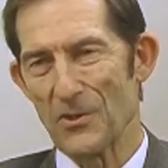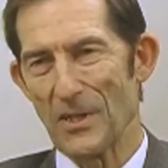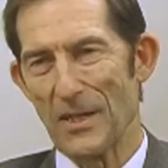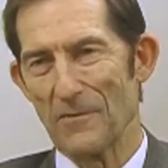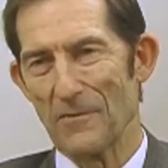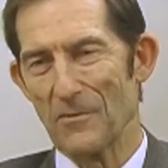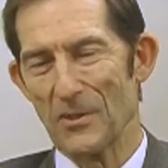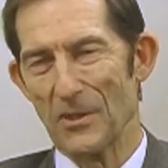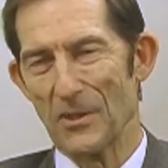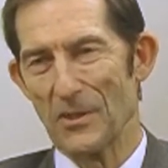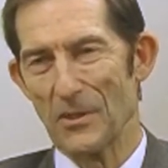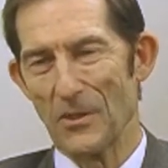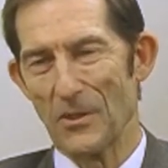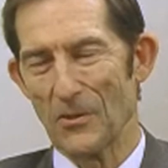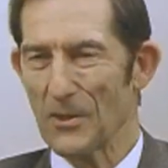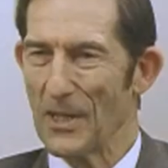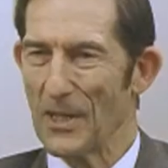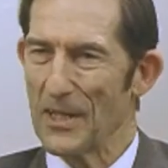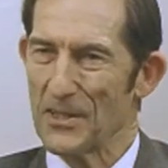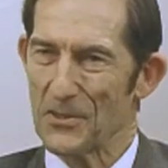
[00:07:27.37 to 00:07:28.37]
I've done
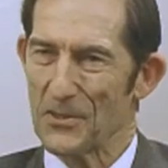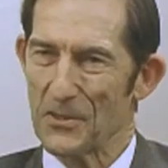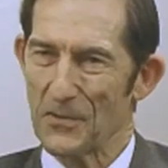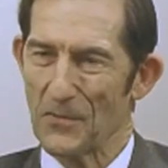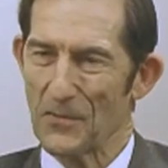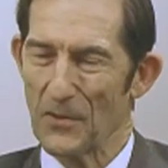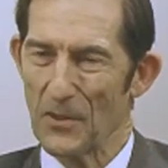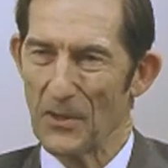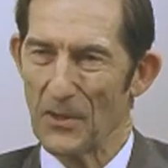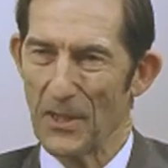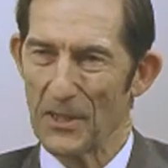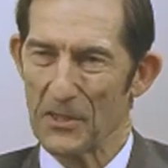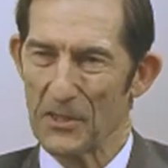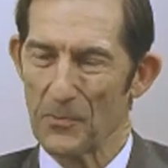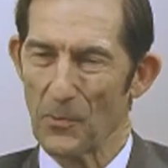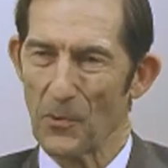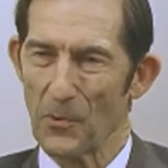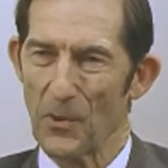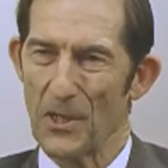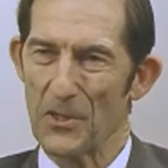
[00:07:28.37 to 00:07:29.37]
all kinds of
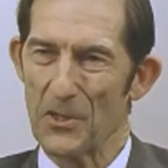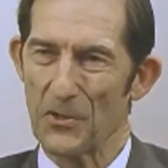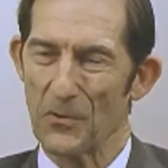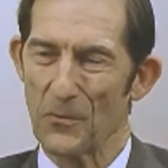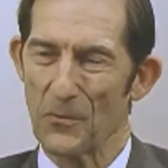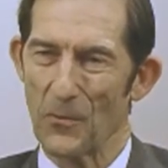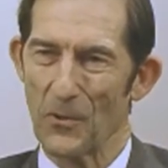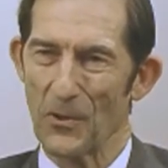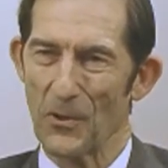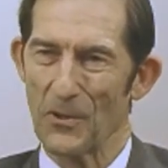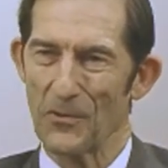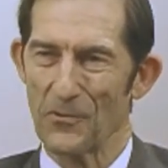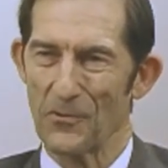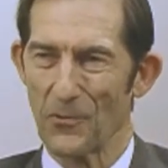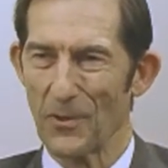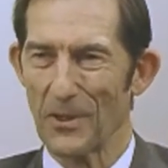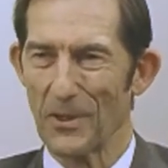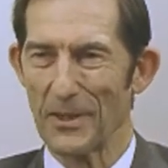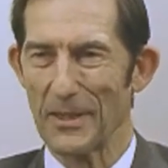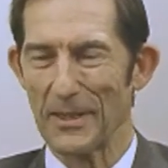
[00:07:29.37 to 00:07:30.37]
exploration work,
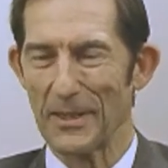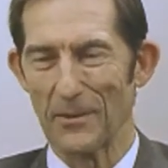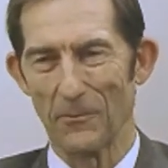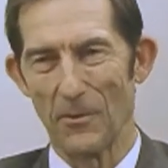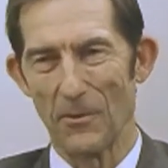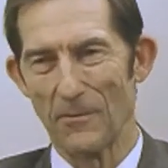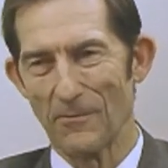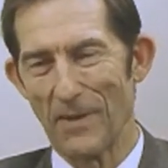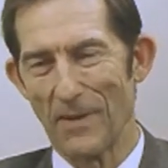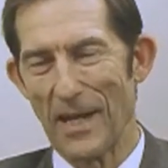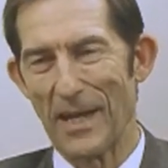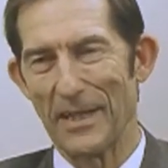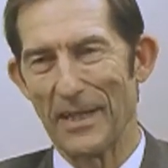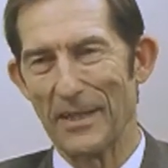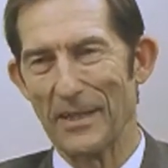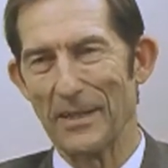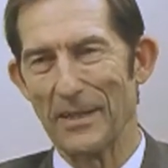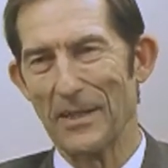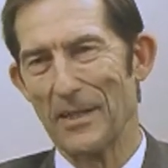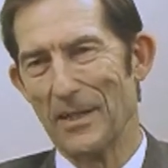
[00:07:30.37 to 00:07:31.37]
drilling,
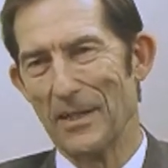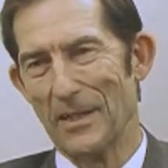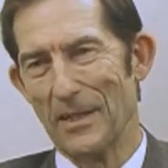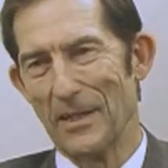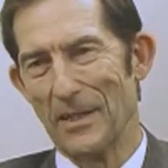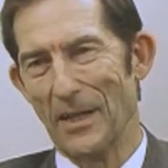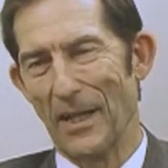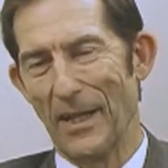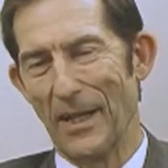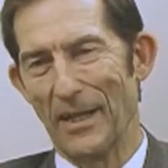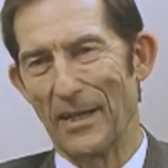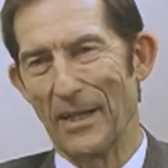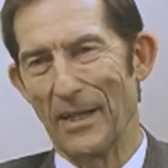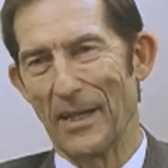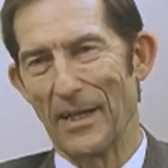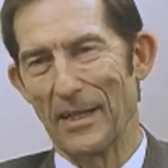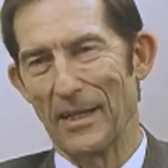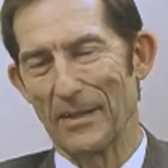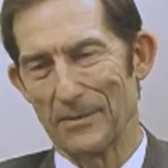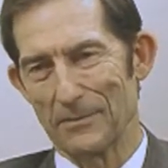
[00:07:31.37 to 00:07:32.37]
refining, and
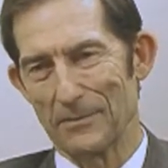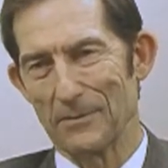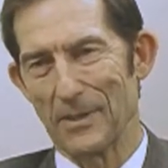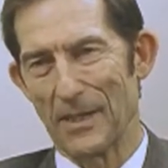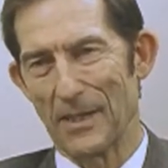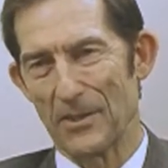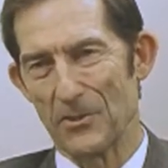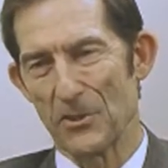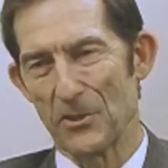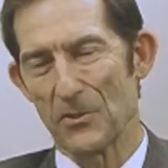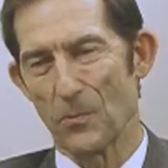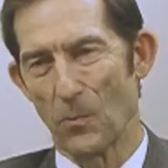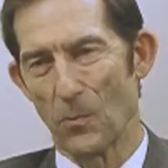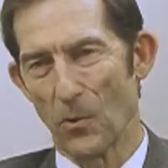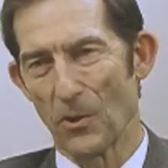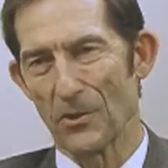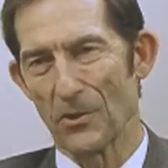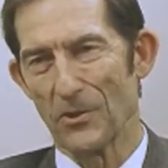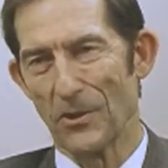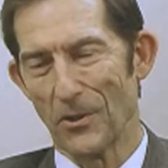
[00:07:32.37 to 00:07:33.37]
I just
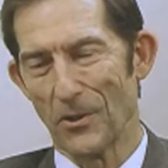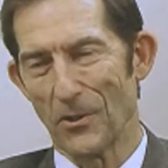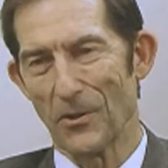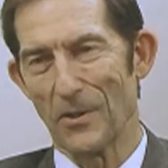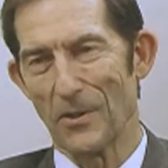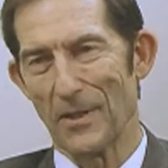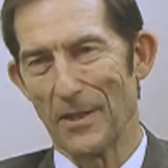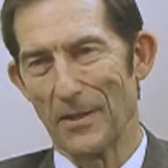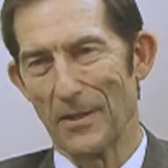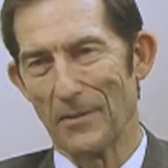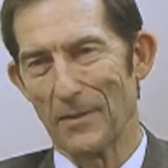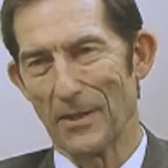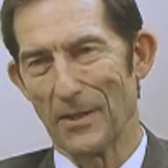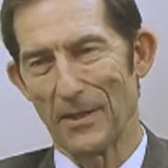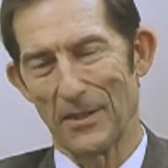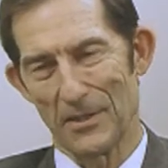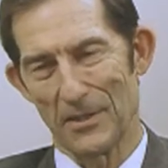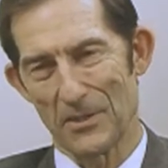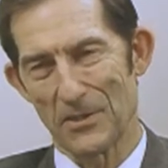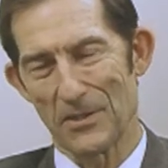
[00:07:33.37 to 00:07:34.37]
worked hard, and
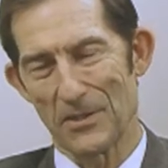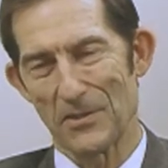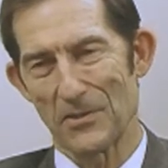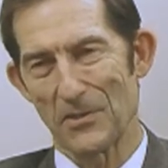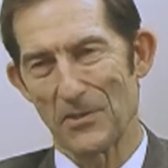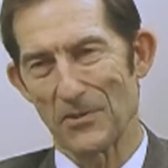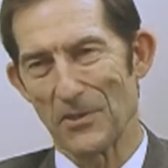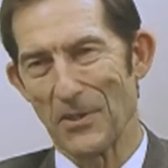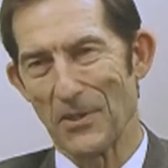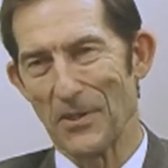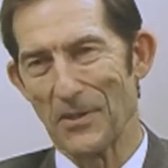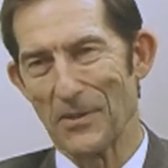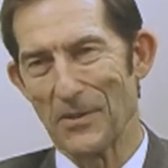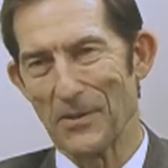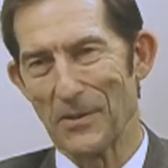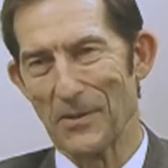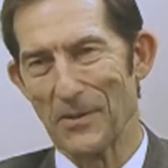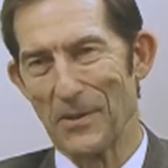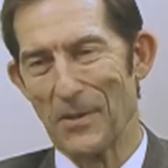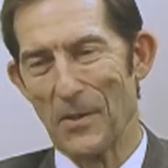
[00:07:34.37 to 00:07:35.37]
I guess, as I
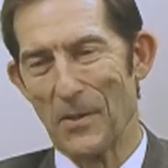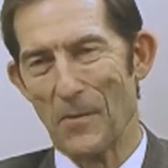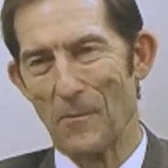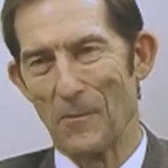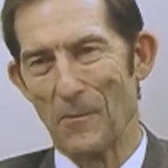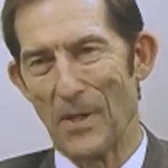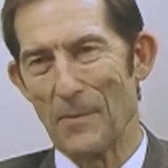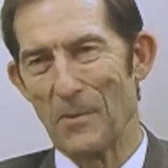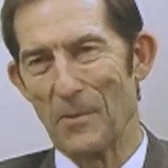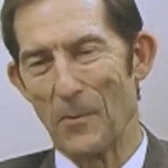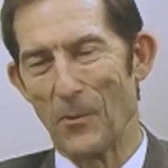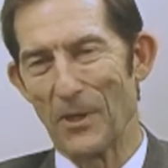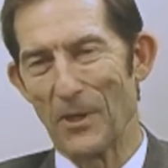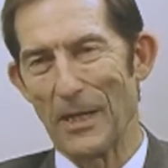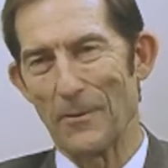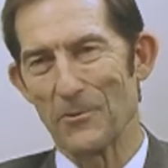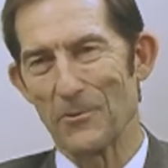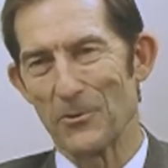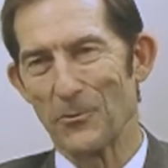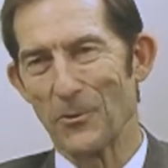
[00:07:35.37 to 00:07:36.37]
say, maybe what
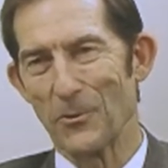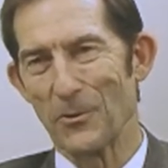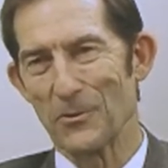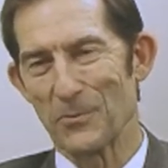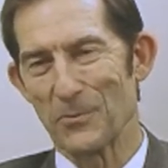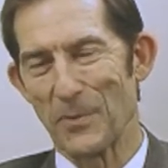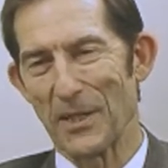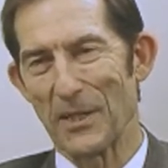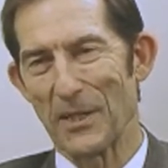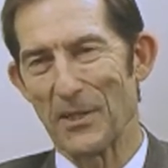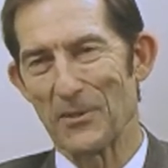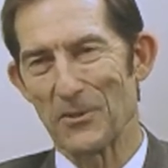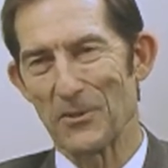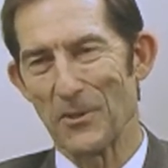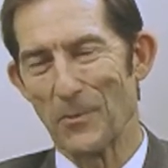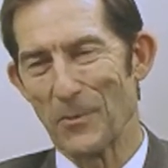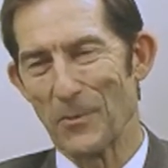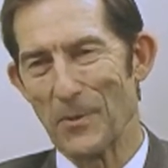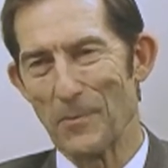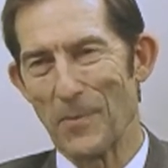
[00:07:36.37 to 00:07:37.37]
I was doing was making
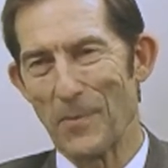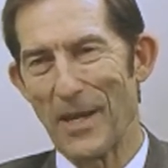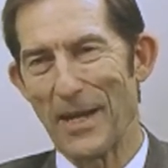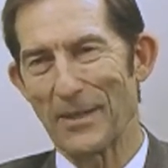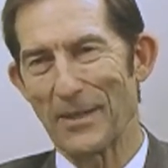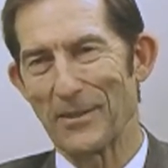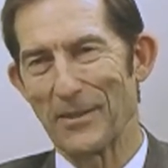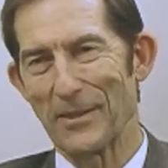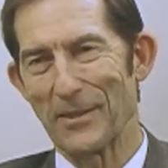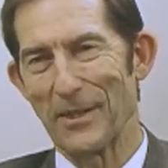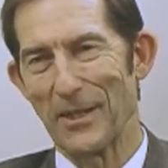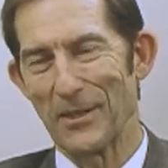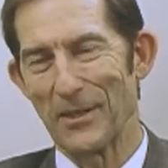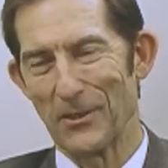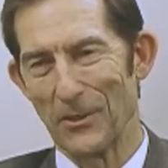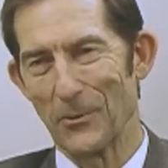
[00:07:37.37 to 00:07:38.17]
some impact and got